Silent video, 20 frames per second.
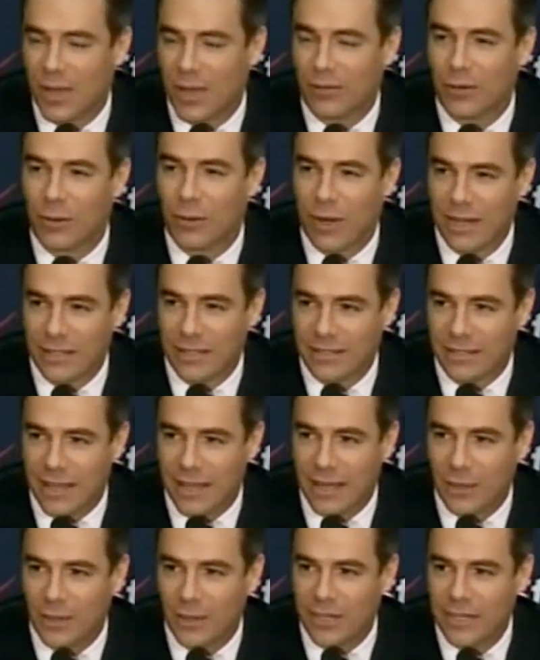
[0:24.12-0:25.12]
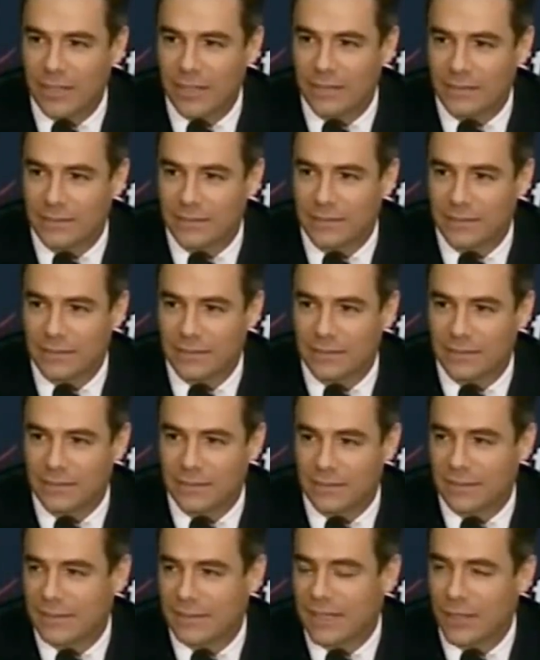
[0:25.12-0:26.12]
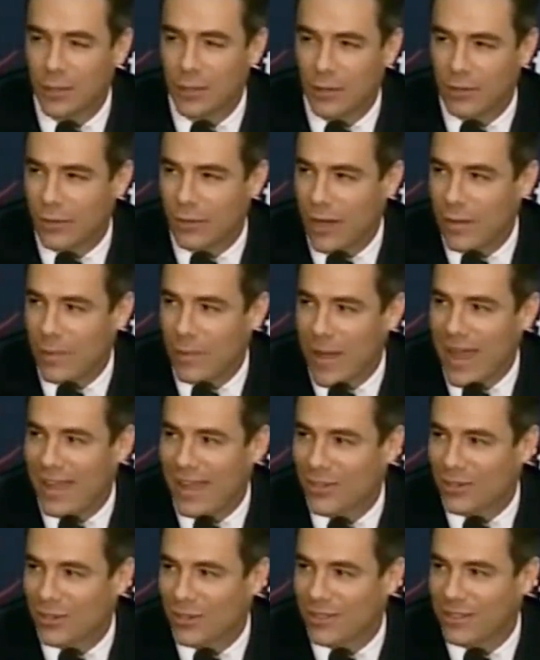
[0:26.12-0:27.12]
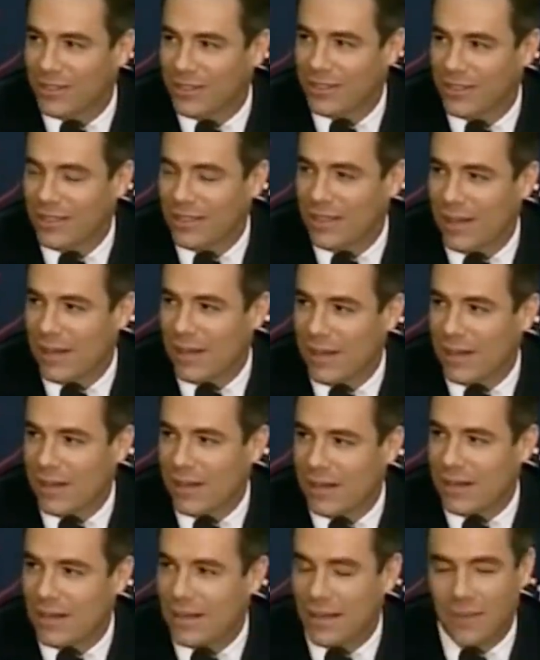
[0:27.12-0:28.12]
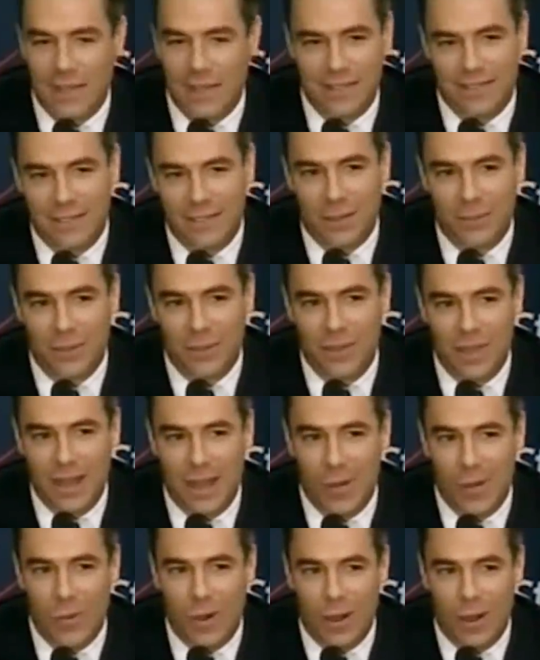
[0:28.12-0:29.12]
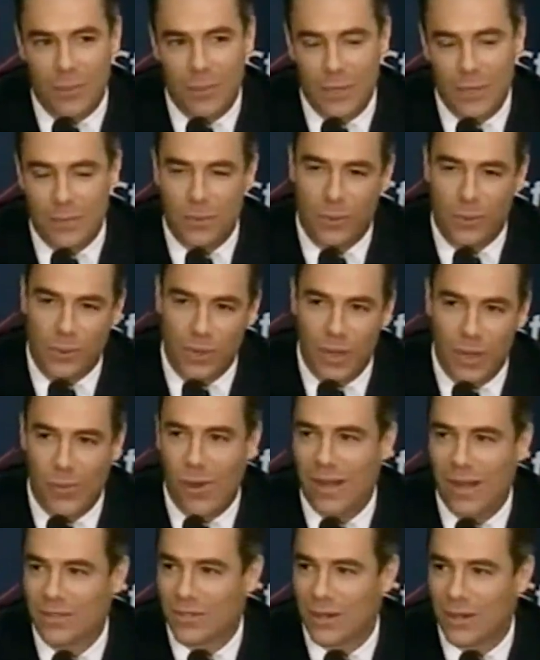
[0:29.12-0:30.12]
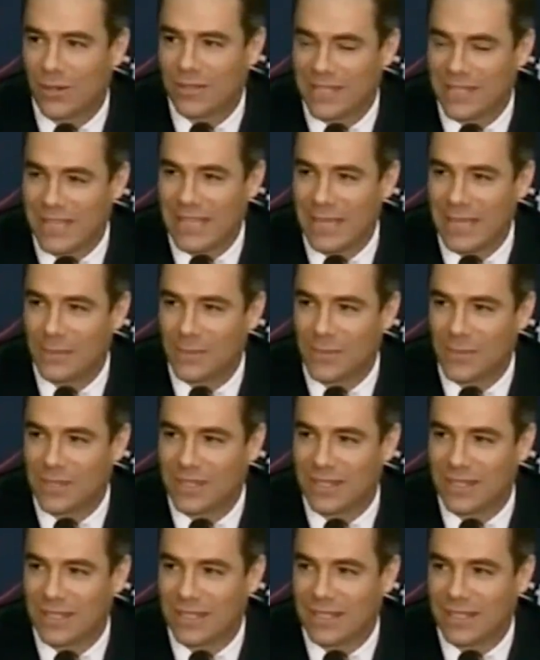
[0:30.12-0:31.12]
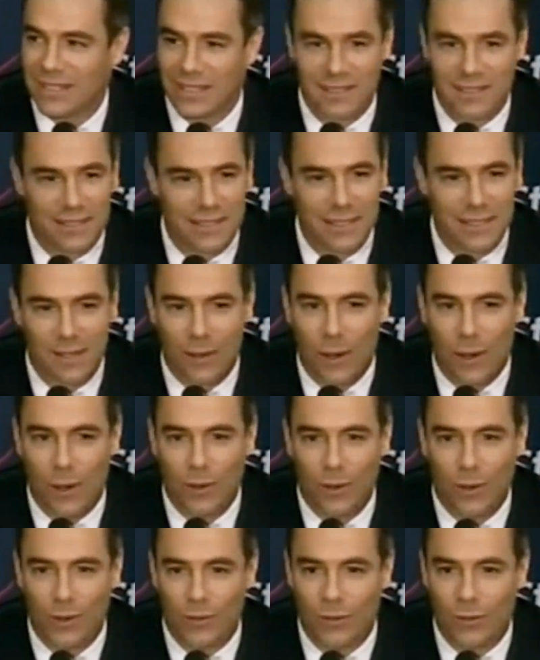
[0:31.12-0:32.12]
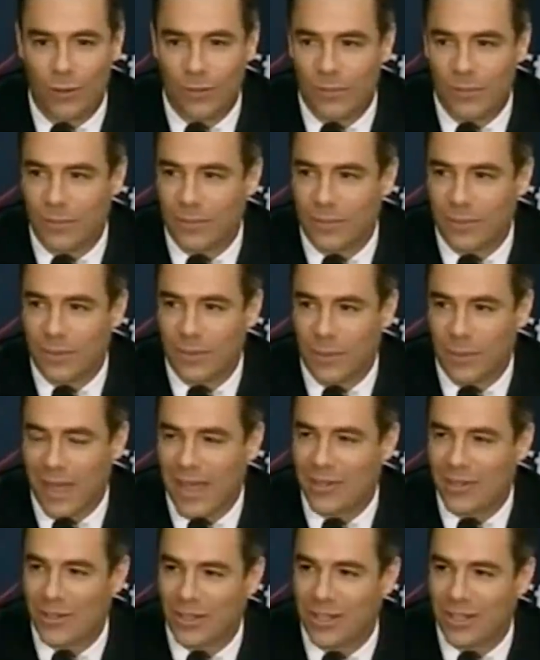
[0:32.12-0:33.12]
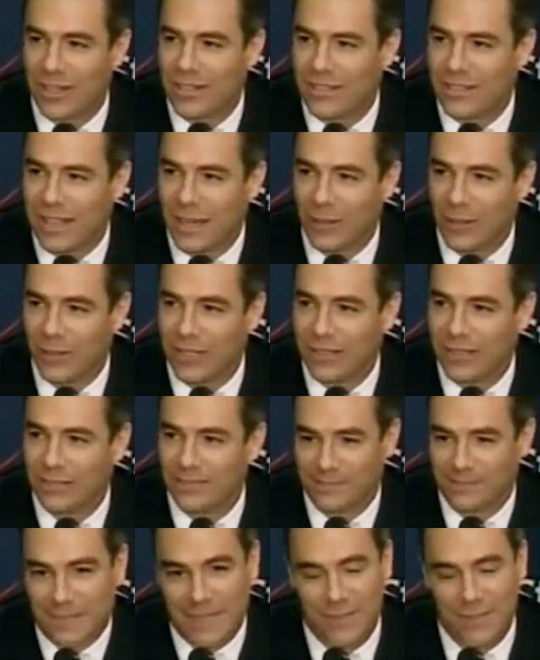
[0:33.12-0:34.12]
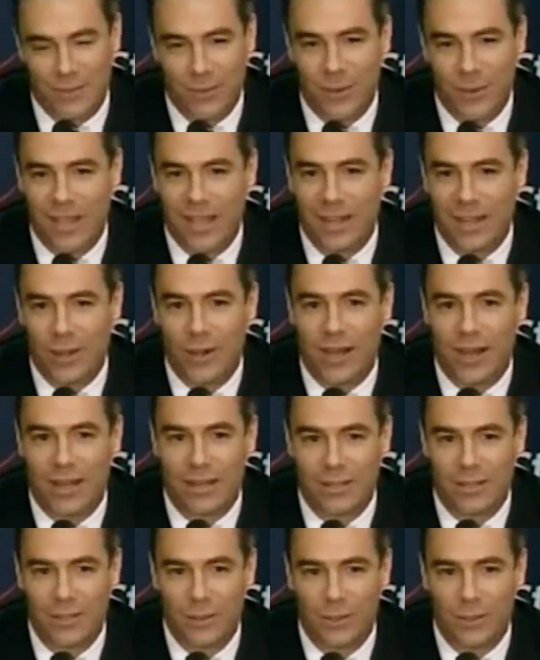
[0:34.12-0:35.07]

is you have great integrity and you have great passion. And that's something that I want people when they watch our teams to see it all over. Passion and integrity. That's the way I know